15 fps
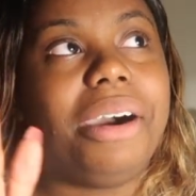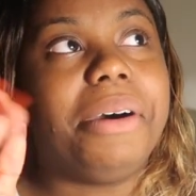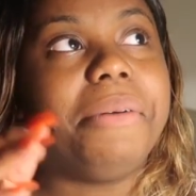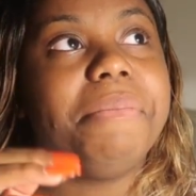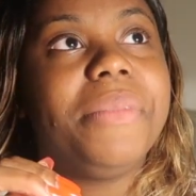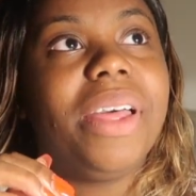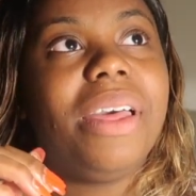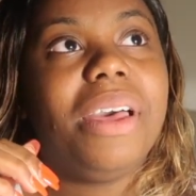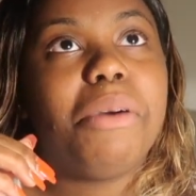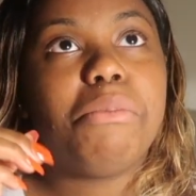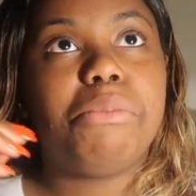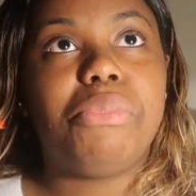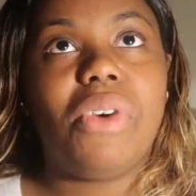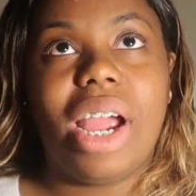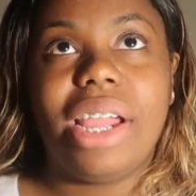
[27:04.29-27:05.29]
um
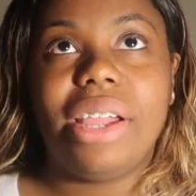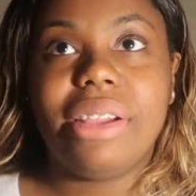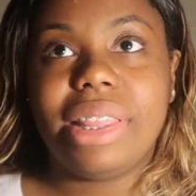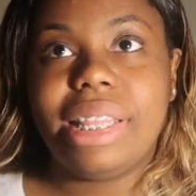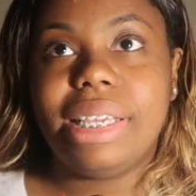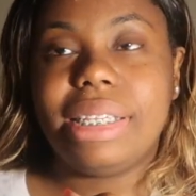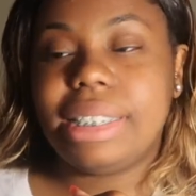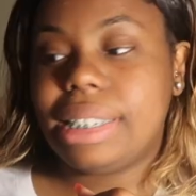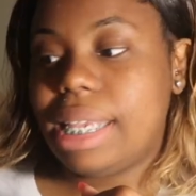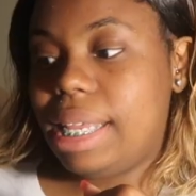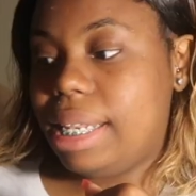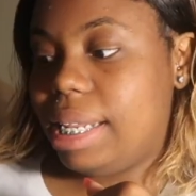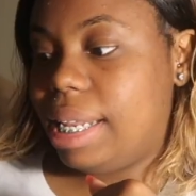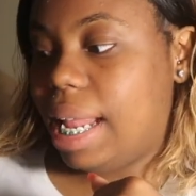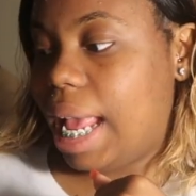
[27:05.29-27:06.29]
prior this
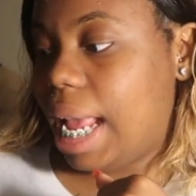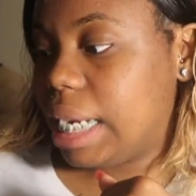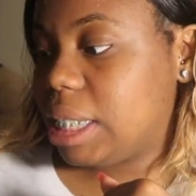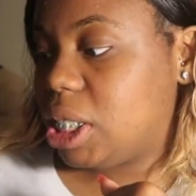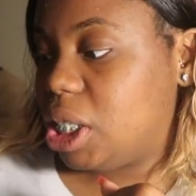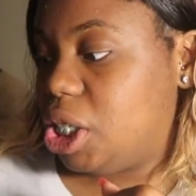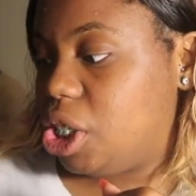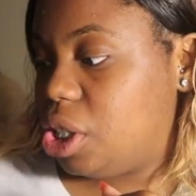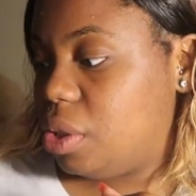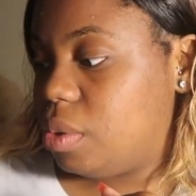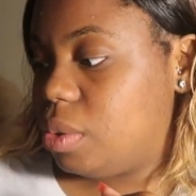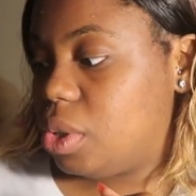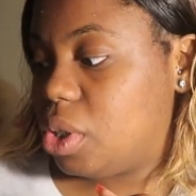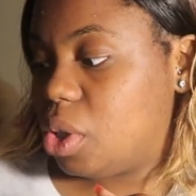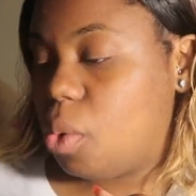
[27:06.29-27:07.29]
and then i actually
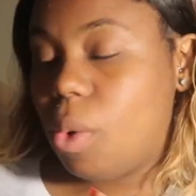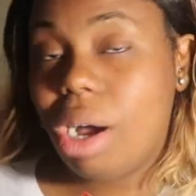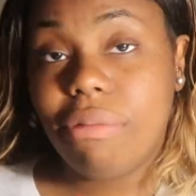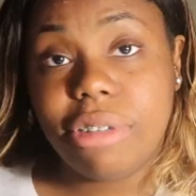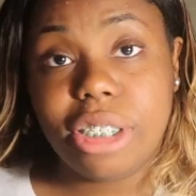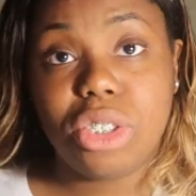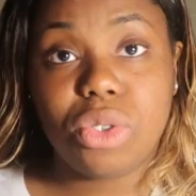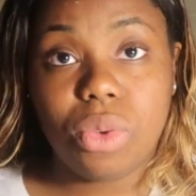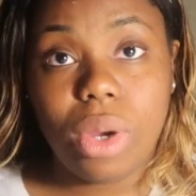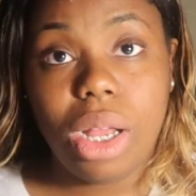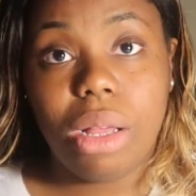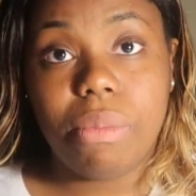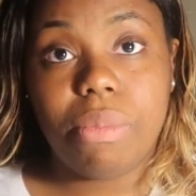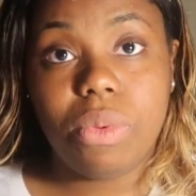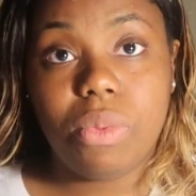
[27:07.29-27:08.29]
used the guava
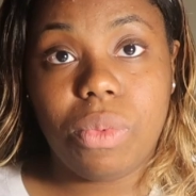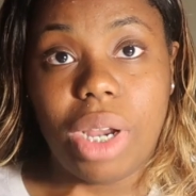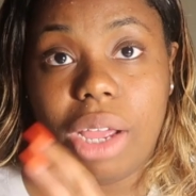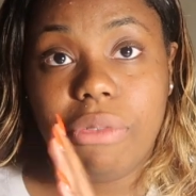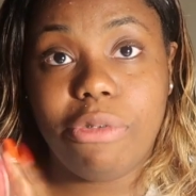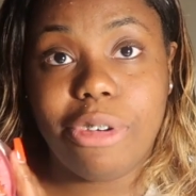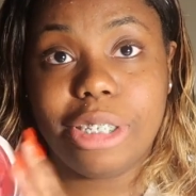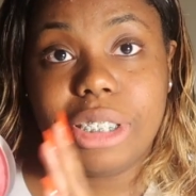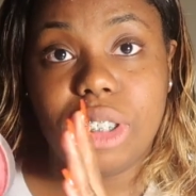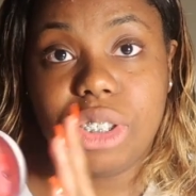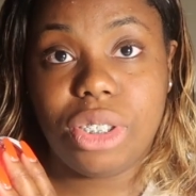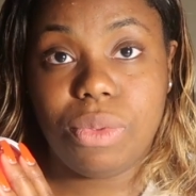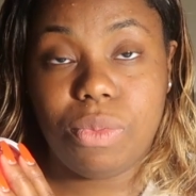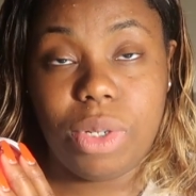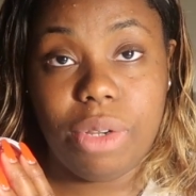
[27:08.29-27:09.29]
scrub when i first
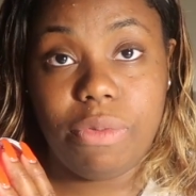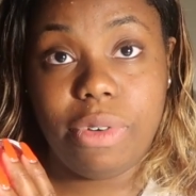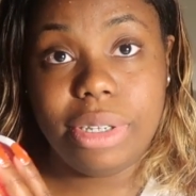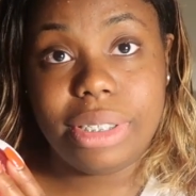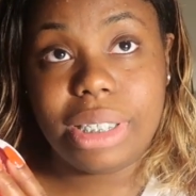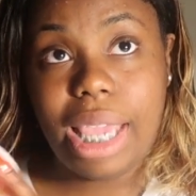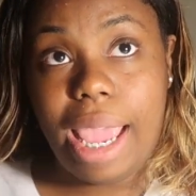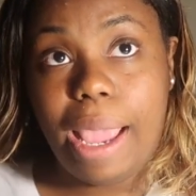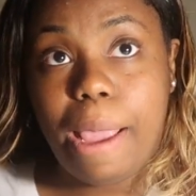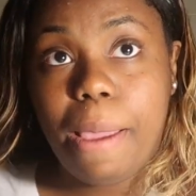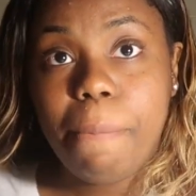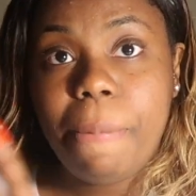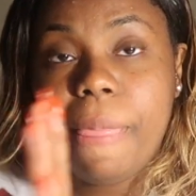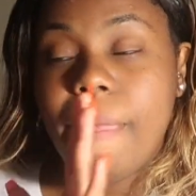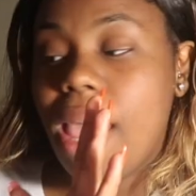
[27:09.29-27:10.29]
when it first
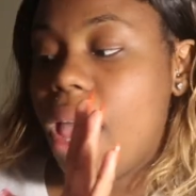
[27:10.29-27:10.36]
came